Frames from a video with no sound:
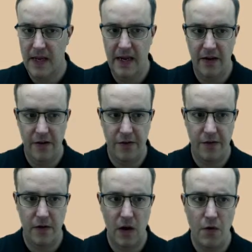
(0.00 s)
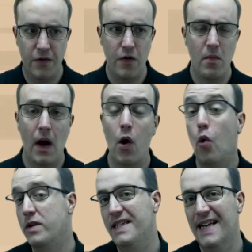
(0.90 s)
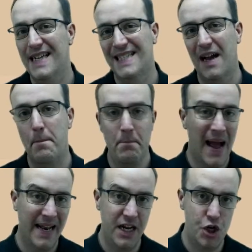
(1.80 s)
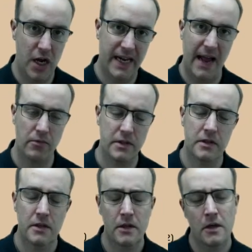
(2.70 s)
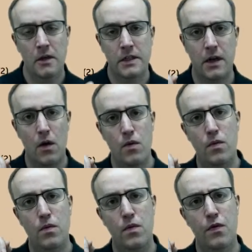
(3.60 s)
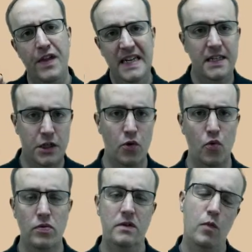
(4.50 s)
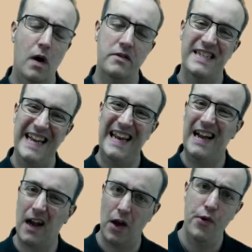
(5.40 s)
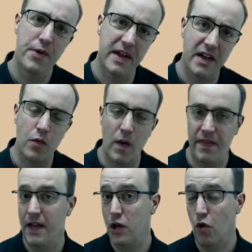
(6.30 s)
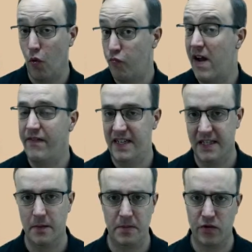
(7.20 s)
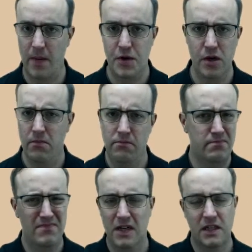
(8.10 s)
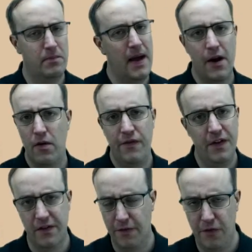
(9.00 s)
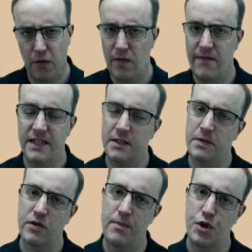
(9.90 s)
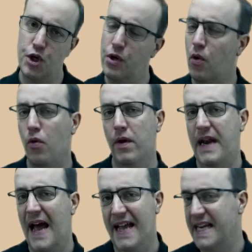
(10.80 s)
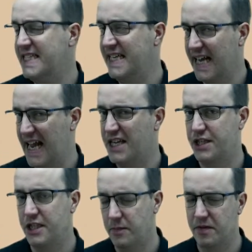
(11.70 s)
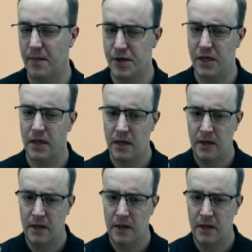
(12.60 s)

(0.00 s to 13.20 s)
is go to my Autodesk Manage account. So these tools, whilst included within your Revit subscription, doesn't matter if it's a full Revit subscription or an AEC collection subscription,